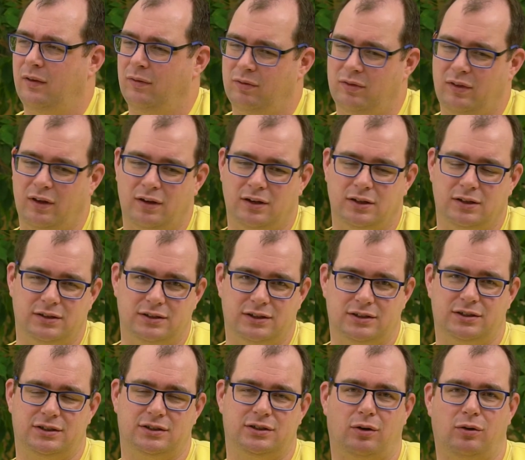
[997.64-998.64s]
the
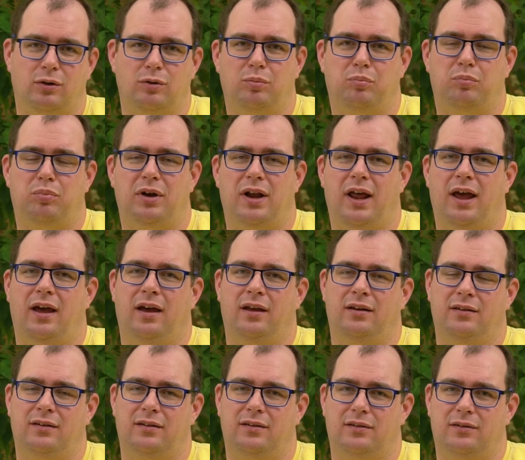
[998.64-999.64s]
sole
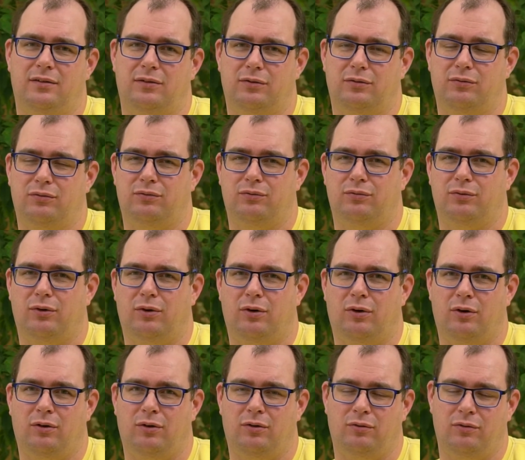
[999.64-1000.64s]
plants
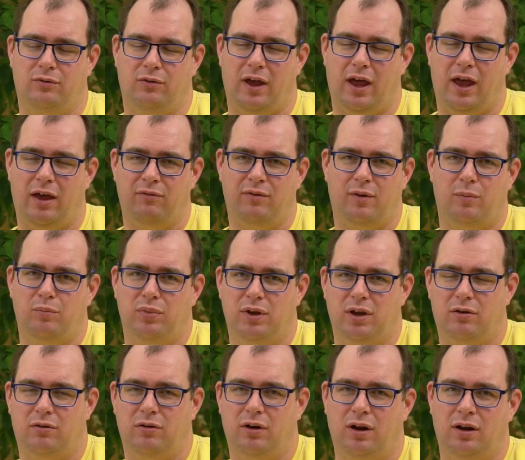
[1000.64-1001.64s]
of
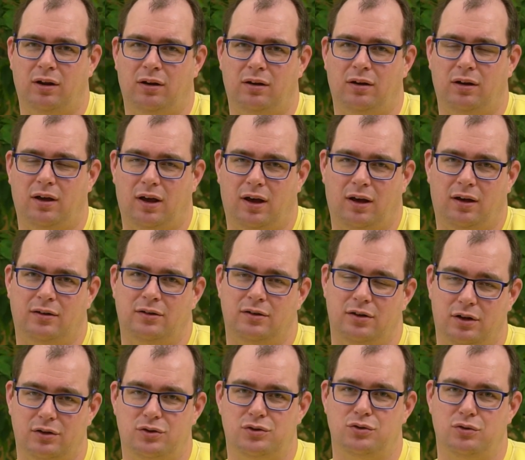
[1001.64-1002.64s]
ever-bearing
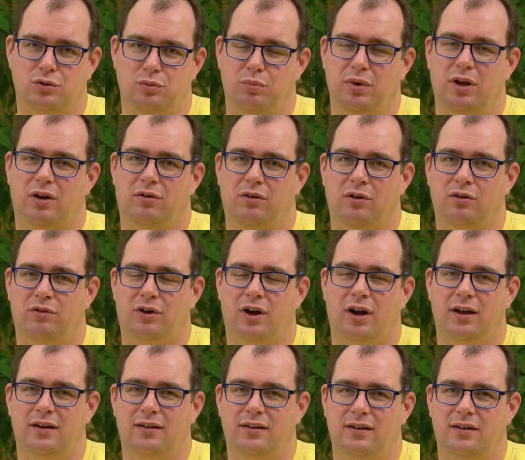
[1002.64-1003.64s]
and June-bearing
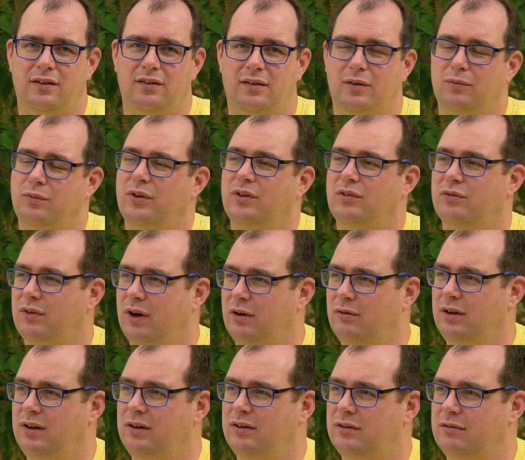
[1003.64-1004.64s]
varieties. It was
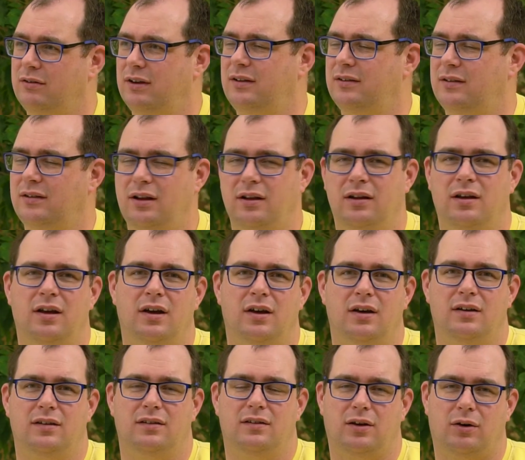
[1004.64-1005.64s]
very interesting.
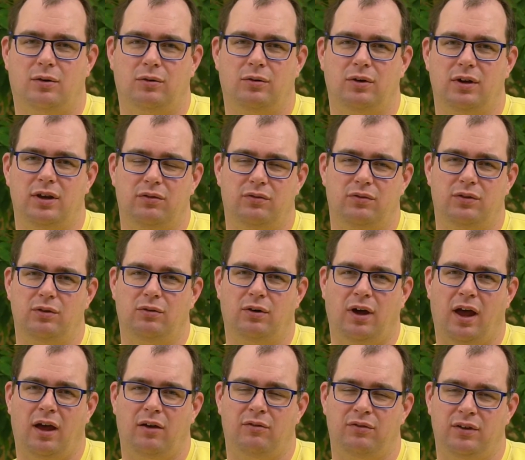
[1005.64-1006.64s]
So if you
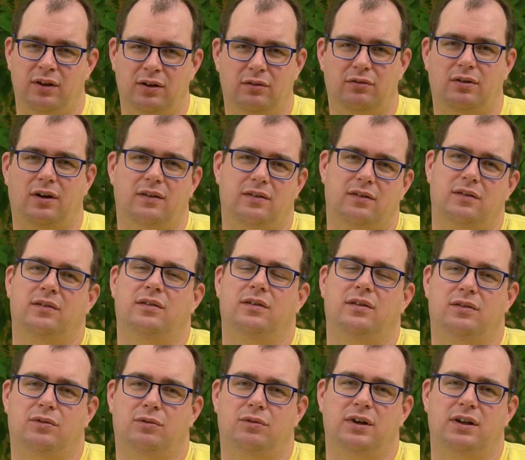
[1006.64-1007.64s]
have interest in
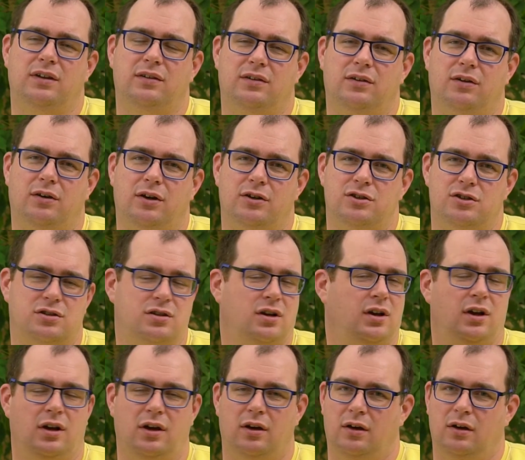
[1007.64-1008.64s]
this research,
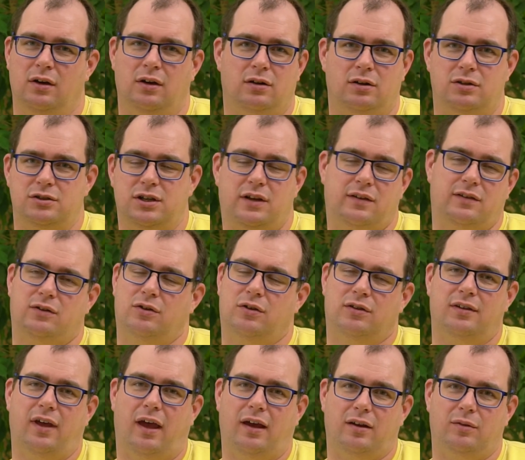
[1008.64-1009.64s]
just
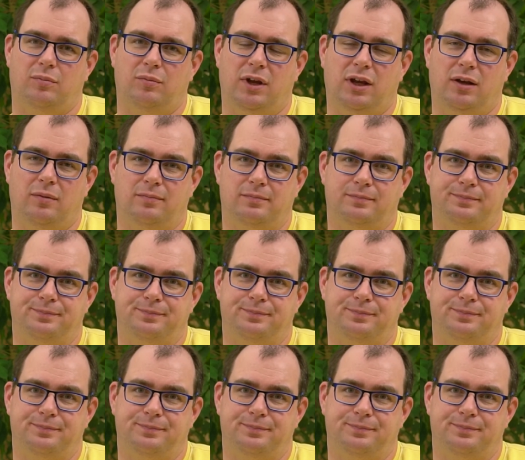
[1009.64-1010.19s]
contact me.